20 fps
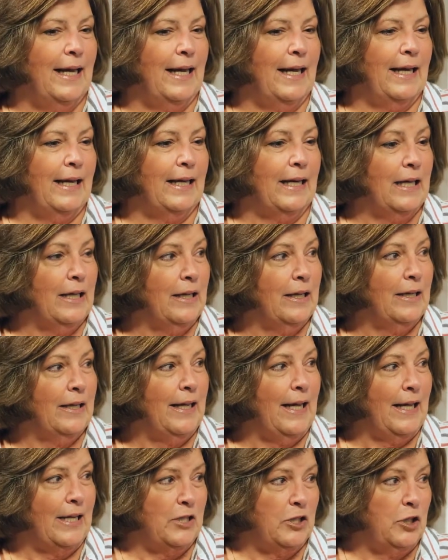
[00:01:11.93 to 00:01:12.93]
and I
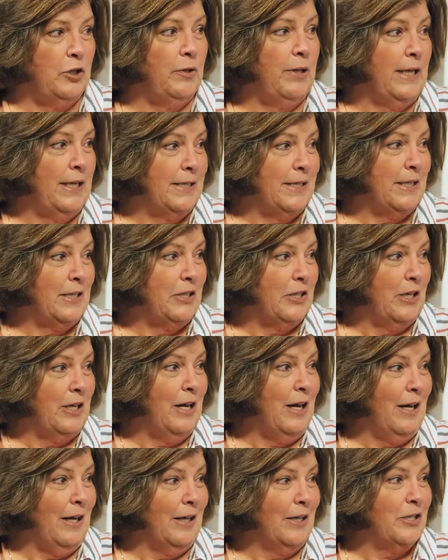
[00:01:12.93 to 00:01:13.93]
had two kids into
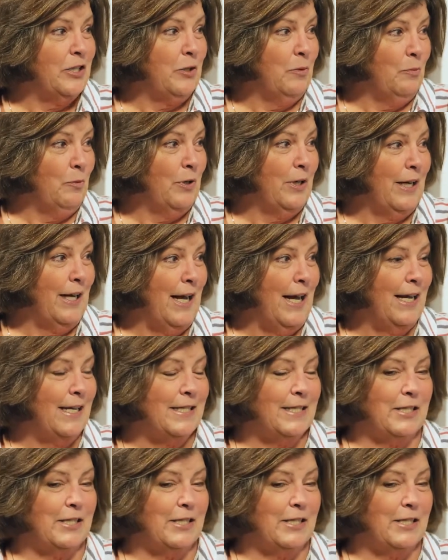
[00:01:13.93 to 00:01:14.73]
college and one in high